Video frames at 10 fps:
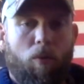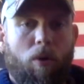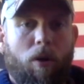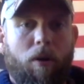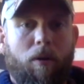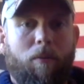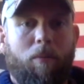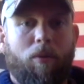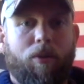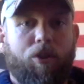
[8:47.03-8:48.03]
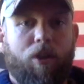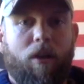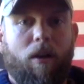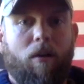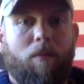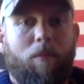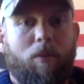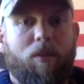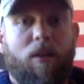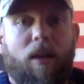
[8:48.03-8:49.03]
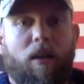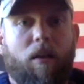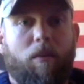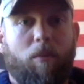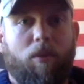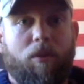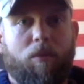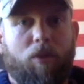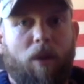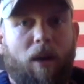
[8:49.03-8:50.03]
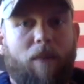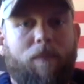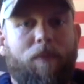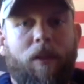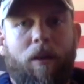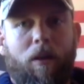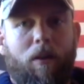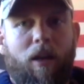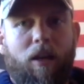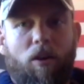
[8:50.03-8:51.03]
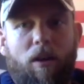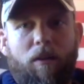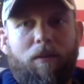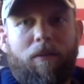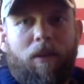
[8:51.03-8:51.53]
would, please share, please like, please subscribe. Hey, Greg.